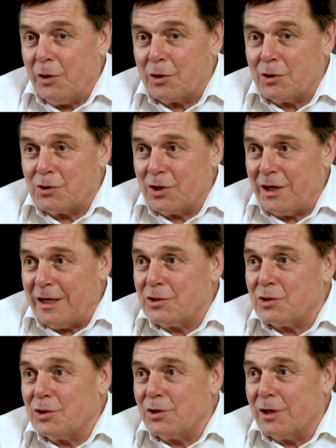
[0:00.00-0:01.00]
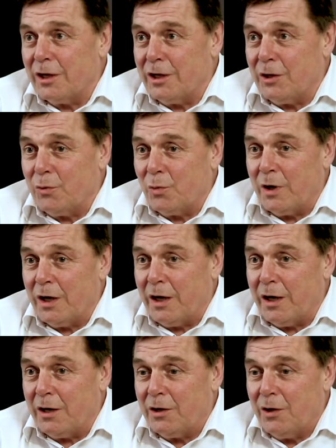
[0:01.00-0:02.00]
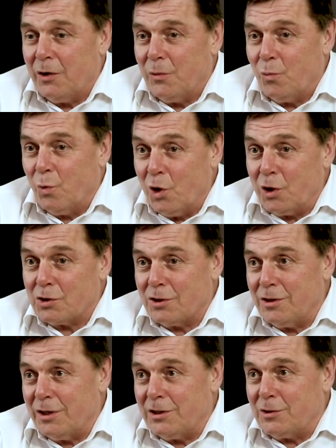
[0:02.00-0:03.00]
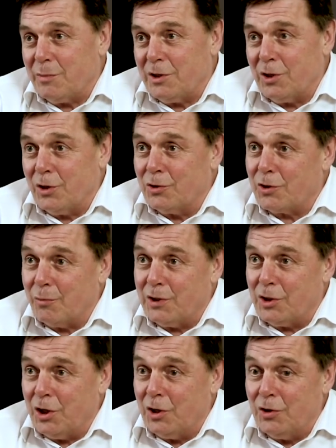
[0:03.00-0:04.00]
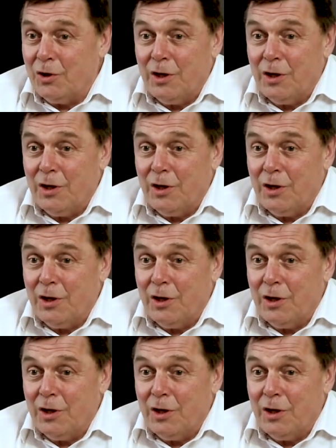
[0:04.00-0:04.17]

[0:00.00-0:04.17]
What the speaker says: You can see instantly where works that need to be done can be done.